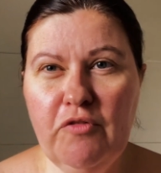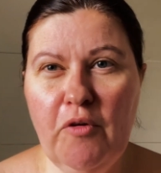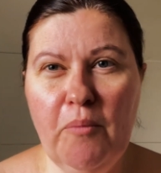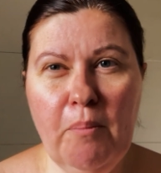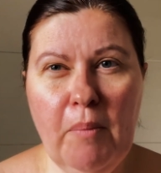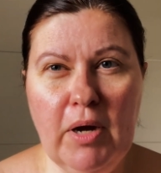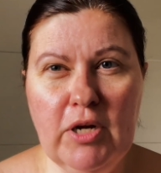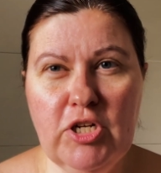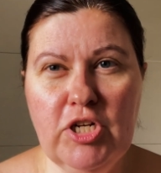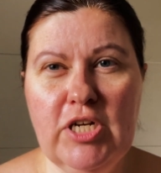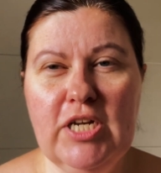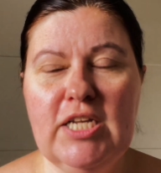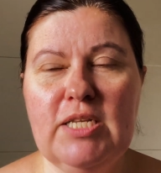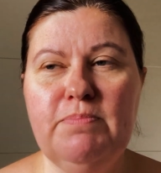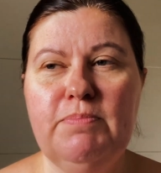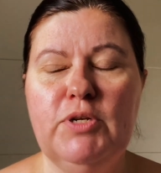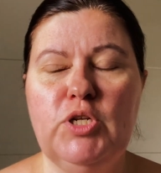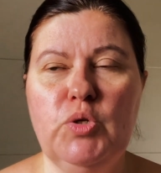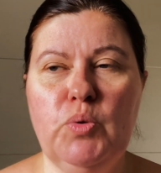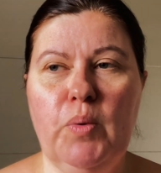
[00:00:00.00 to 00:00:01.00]
a muchness
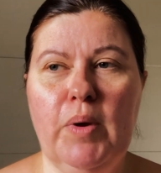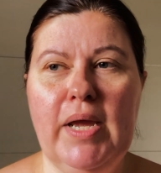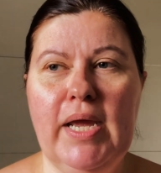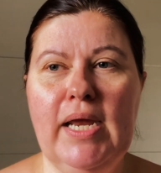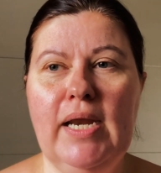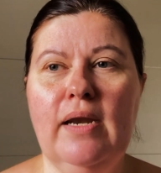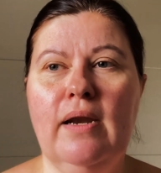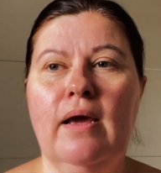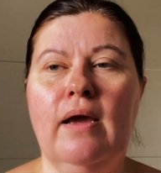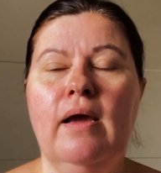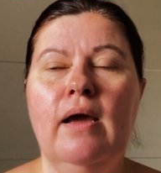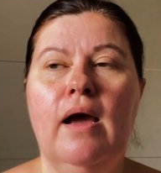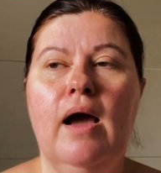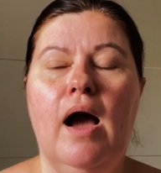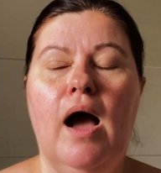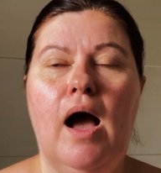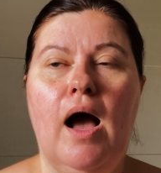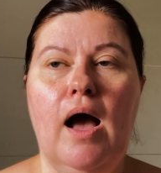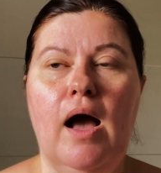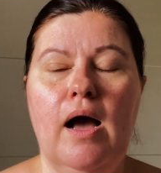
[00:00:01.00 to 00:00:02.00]
between
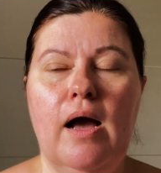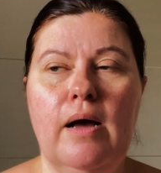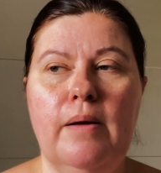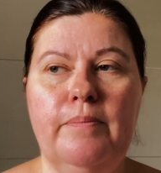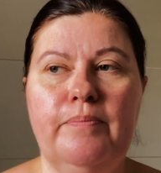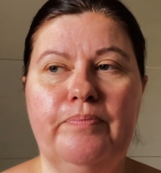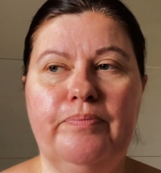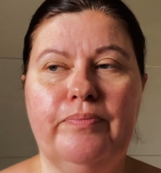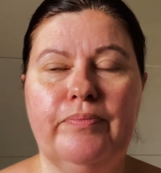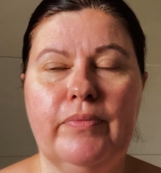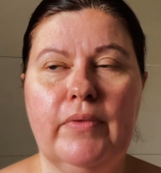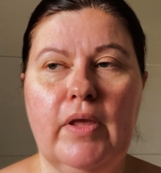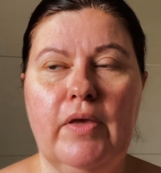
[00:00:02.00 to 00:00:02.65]
the